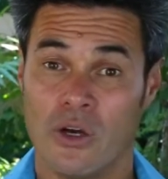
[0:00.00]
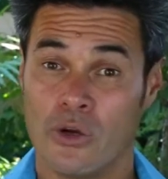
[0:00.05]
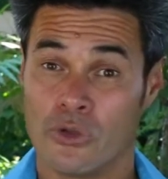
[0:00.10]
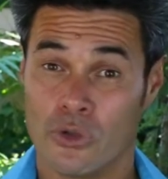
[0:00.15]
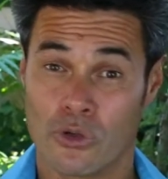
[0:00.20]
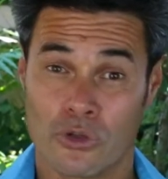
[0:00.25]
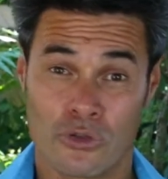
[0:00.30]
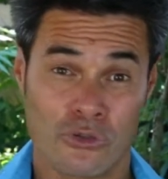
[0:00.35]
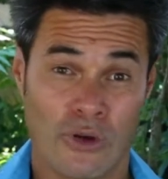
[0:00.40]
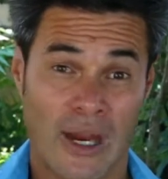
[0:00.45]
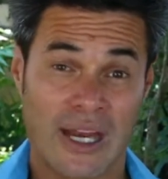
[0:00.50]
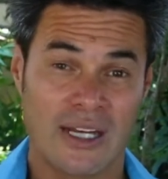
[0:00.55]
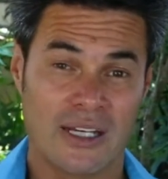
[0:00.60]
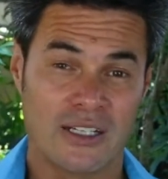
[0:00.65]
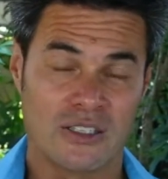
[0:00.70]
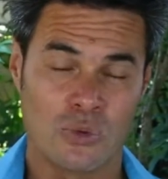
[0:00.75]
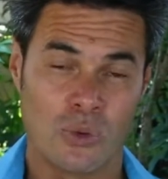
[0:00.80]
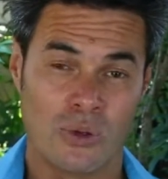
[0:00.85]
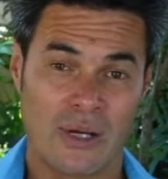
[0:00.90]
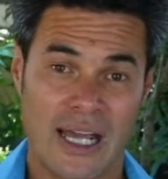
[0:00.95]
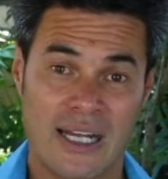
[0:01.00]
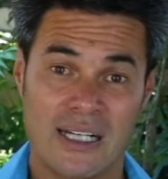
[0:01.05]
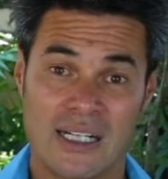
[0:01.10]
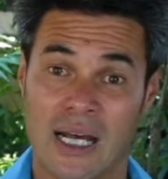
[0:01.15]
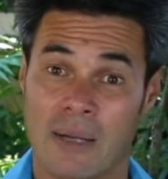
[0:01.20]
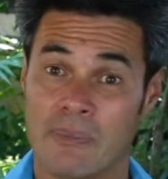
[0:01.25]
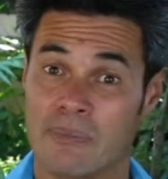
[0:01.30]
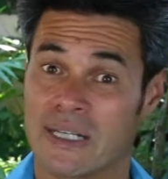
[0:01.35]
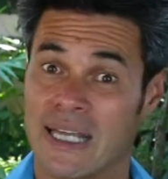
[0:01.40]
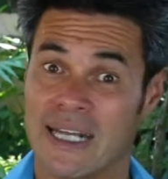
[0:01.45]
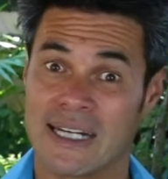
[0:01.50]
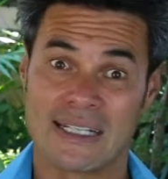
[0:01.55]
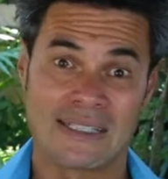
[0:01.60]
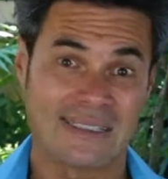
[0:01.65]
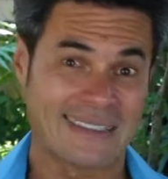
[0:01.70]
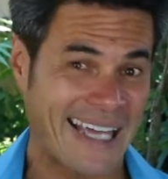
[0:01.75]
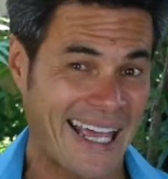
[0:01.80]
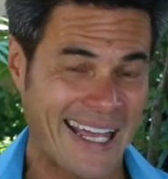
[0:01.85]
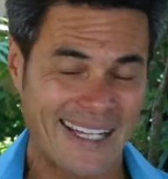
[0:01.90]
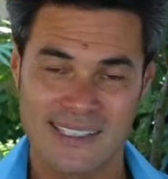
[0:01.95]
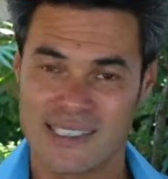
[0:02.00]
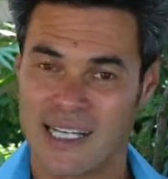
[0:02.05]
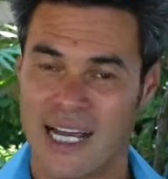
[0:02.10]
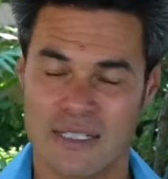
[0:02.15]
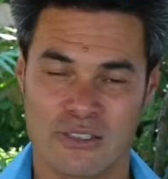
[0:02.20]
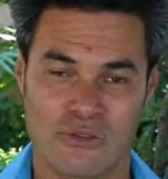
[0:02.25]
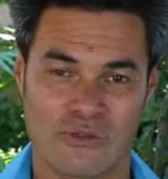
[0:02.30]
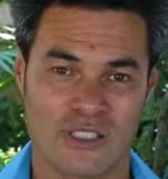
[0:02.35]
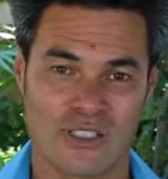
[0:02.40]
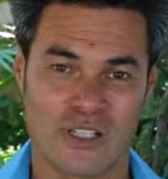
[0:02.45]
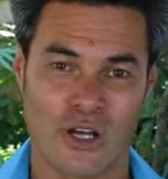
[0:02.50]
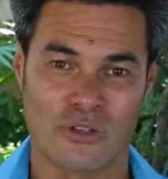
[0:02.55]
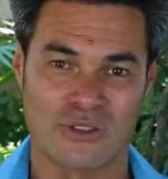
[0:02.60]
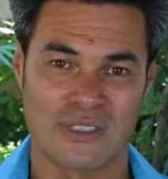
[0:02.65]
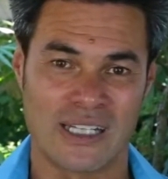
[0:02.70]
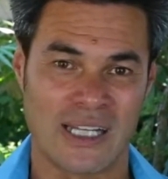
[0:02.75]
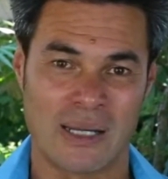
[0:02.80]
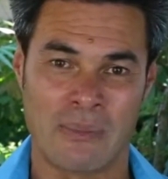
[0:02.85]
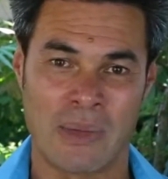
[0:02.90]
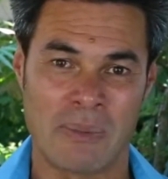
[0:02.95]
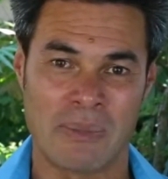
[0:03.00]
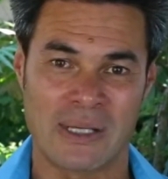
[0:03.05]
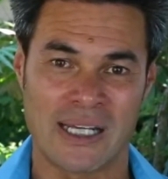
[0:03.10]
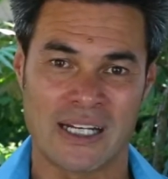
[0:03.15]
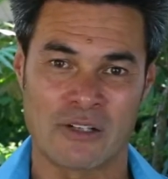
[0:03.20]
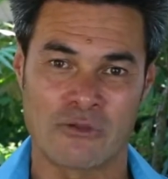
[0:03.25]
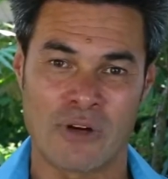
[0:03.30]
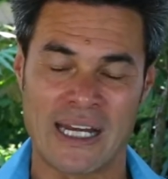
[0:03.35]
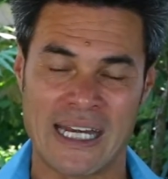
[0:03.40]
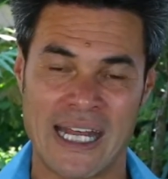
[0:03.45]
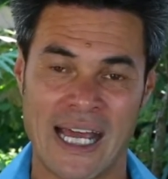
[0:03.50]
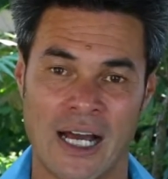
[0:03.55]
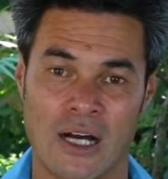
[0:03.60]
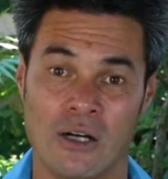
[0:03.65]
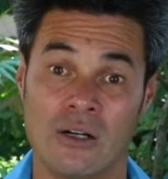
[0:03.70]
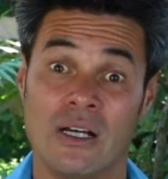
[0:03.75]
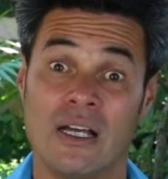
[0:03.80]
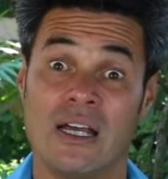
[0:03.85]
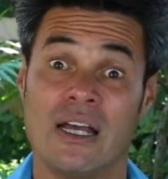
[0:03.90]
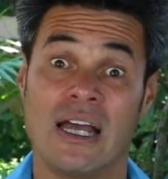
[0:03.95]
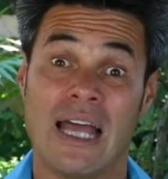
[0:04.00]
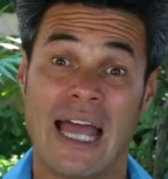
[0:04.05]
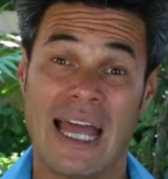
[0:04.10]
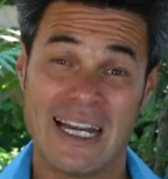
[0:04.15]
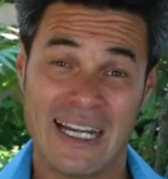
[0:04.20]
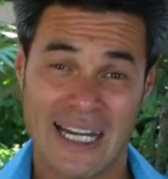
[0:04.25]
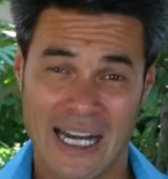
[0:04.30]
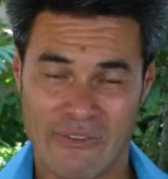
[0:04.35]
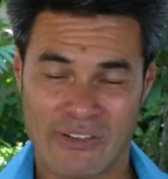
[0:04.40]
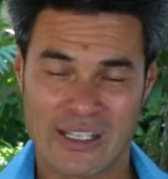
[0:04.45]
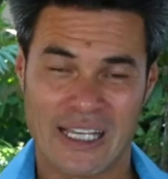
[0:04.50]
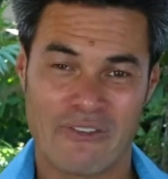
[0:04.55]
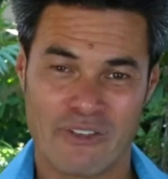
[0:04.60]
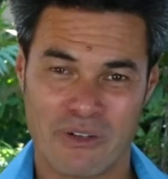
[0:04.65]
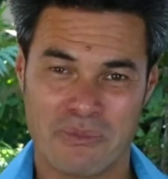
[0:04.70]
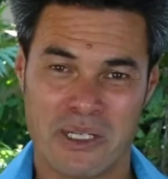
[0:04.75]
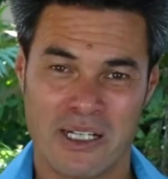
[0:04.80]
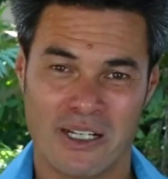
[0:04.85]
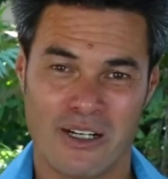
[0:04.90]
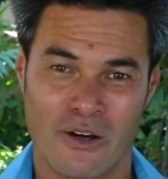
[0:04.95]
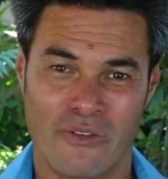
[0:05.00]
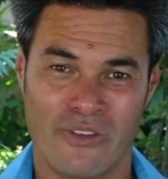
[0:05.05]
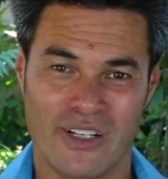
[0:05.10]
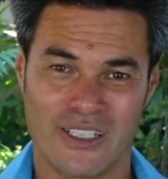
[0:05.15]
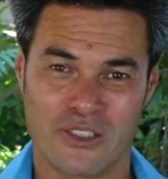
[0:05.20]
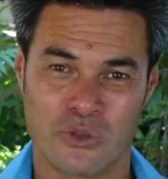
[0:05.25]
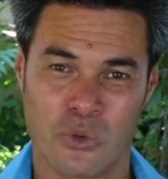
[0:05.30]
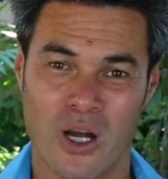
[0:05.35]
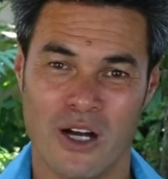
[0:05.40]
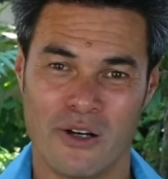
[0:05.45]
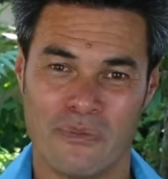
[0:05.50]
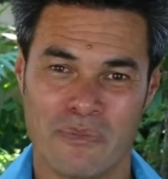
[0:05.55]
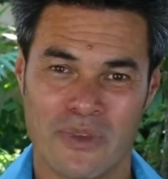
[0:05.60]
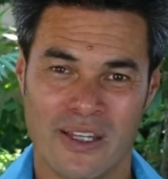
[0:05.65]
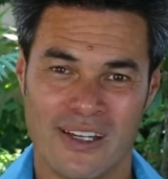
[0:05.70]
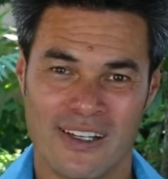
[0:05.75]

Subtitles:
your creators will end up getting 10 times the results that they might be getting right now and loving every minute of it as well.